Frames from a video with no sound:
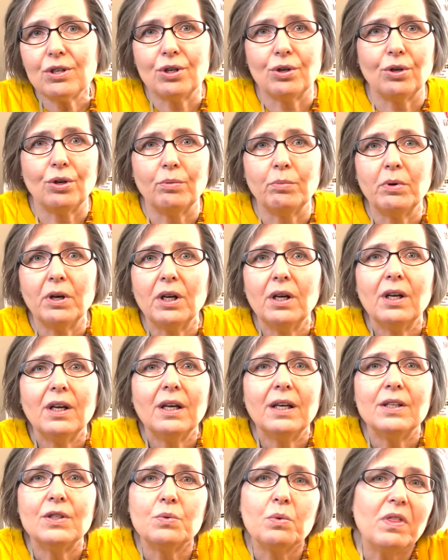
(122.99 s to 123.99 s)
term,
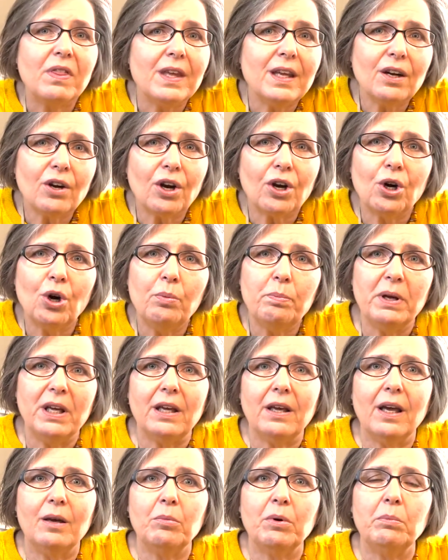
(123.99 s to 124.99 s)
it's within our coping
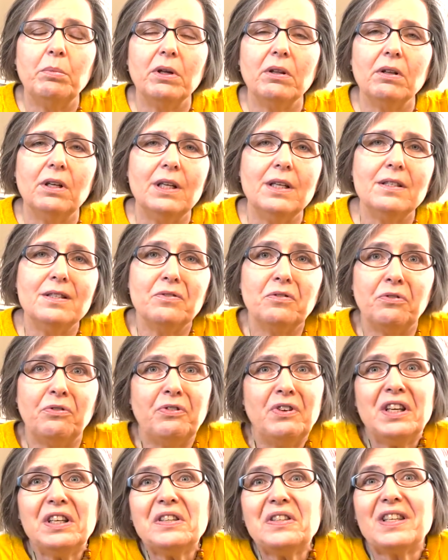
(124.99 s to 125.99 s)
capabilities,
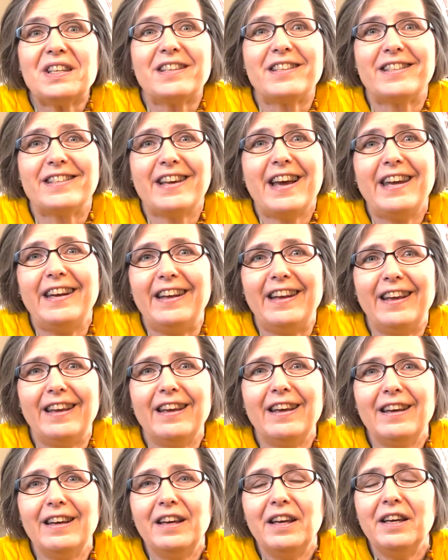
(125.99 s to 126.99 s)
feels exciting,
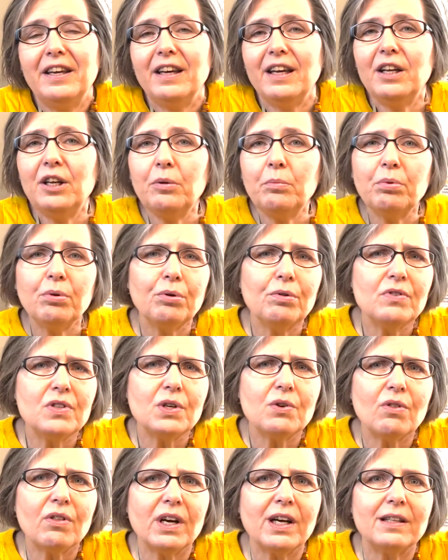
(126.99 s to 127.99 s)
and improves
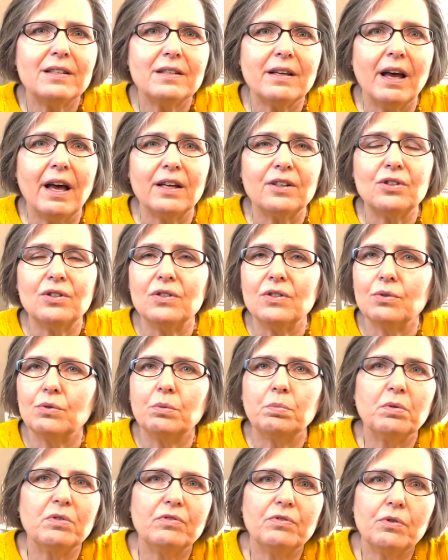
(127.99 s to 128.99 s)
our thoughts, actions, or
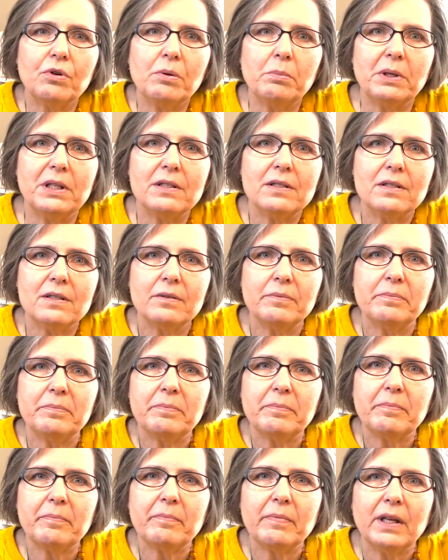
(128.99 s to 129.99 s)
performance.
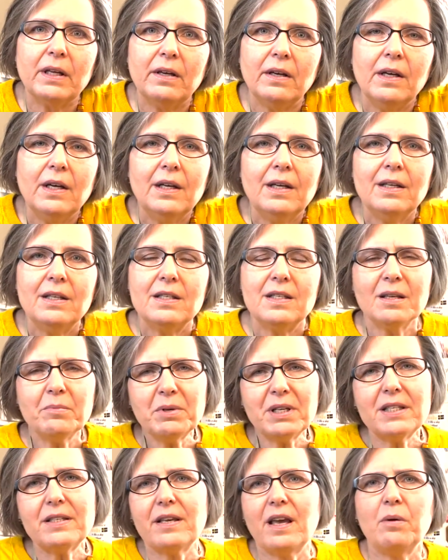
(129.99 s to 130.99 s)
Some
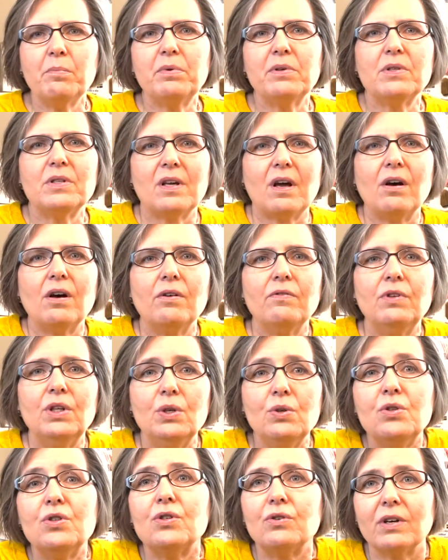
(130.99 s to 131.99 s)
examples of
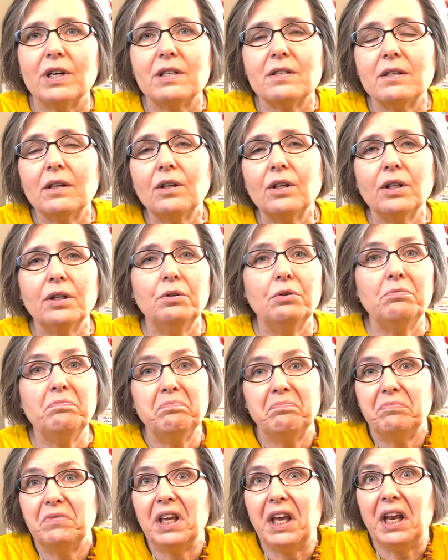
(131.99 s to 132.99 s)
eustress include
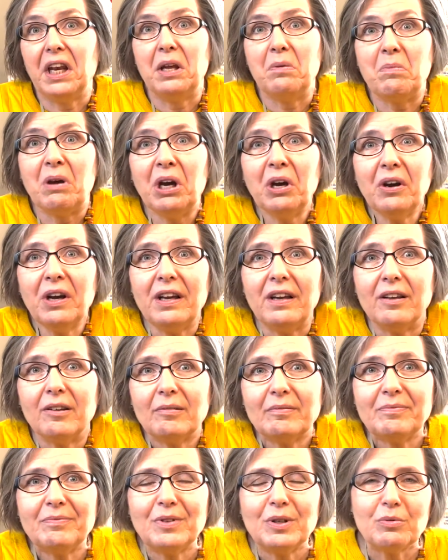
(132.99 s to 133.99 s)
getting married,
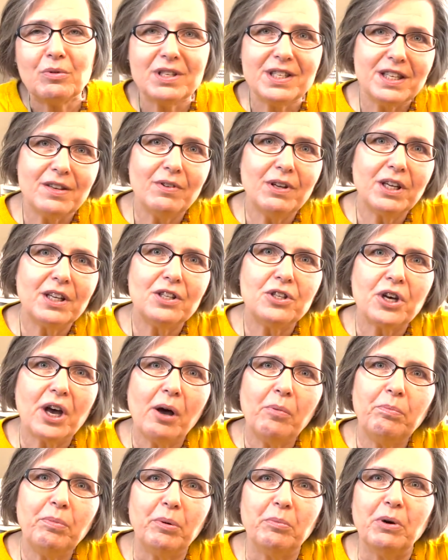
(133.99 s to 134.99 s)
receiving a
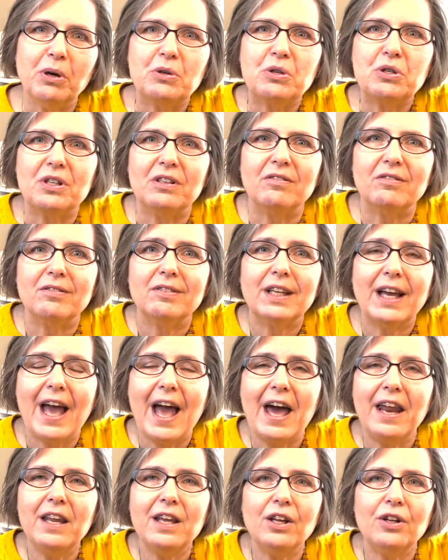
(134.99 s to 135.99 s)
job promotion,
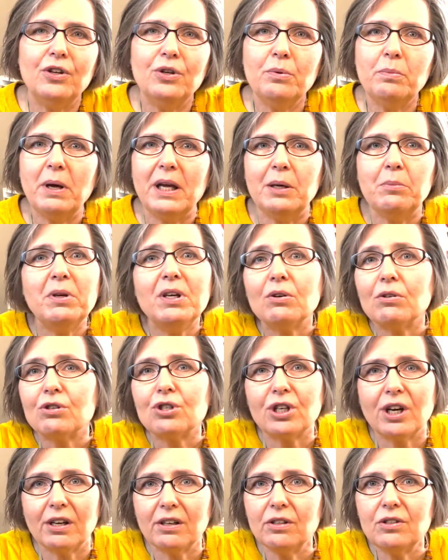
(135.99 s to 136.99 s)
adding a new baby or
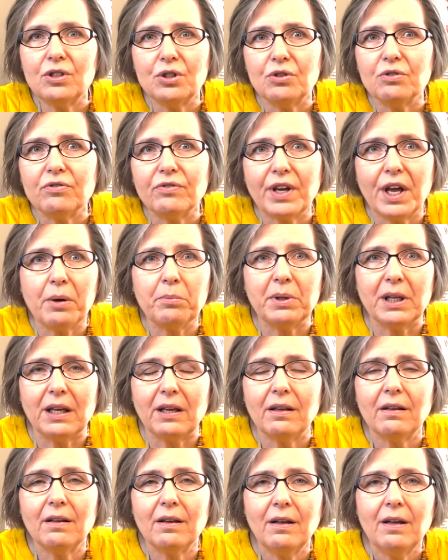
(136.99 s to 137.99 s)
child to your family,